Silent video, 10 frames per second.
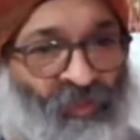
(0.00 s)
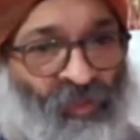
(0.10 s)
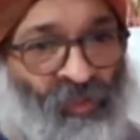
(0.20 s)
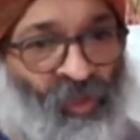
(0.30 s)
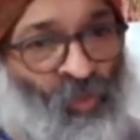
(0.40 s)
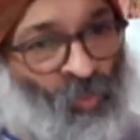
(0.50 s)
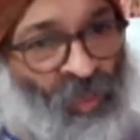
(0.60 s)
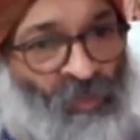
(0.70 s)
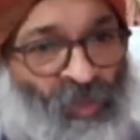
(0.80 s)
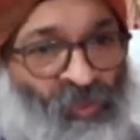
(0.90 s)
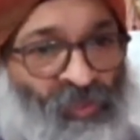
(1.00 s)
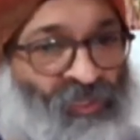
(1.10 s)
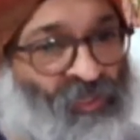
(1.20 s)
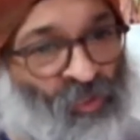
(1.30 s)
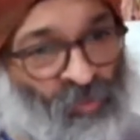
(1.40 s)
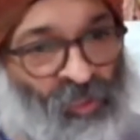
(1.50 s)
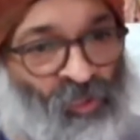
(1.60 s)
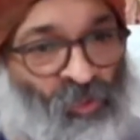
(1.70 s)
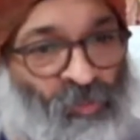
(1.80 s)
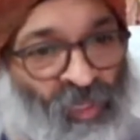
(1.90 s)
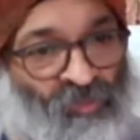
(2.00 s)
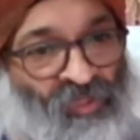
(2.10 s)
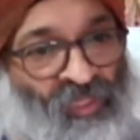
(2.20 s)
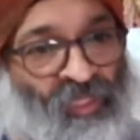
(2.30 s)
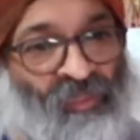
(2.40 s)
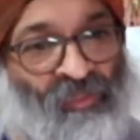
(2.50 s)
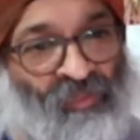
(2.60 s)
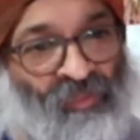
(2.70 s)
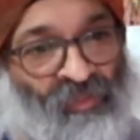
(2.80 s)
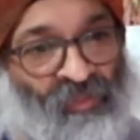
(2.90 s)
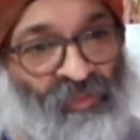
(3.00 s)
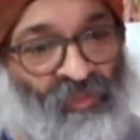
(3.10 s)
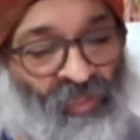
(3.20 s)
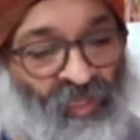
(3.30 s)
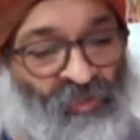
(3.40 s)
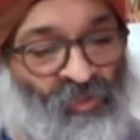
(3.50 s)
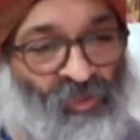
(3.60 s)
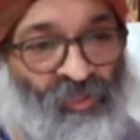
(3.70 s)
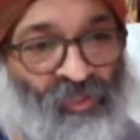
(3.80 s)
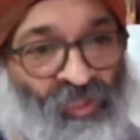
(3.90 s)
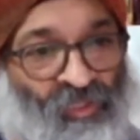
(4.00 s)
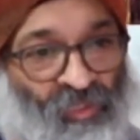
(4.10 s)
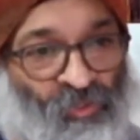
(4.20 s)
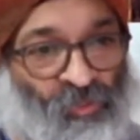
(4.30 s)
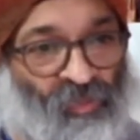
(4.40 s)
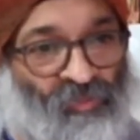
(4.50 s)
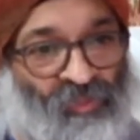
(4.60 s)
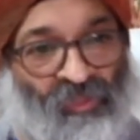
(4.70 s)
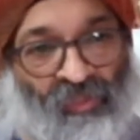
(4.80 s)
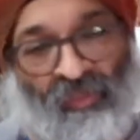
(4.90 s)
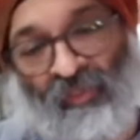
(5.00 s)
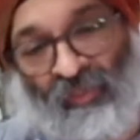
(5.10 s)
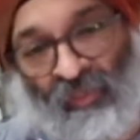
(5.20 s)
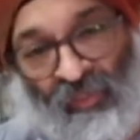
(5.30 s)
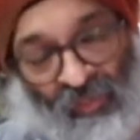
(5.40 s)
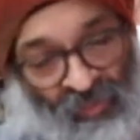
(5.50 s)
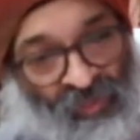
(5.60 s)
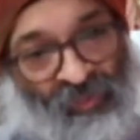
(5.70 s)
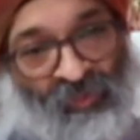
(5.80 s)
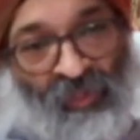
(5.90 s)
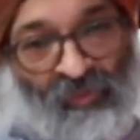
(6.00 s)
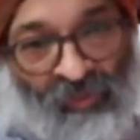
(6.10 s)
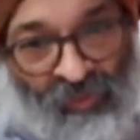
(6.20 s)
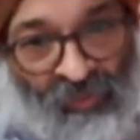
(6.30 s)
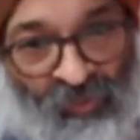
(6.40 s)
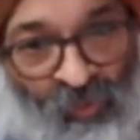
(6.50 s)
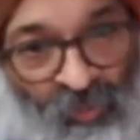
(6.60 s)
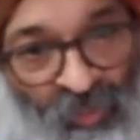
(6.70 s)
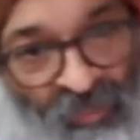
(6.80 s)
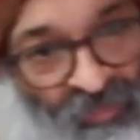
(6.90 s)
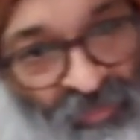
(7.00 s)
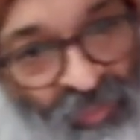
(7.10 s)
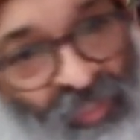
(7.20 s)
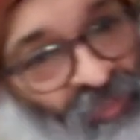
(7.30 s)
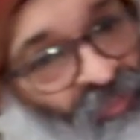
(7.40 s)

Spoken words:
not 1 pound, these are going to be 2 pound skeins. I told you it's 32 ounces. 32 ounces is 2 pounds, right?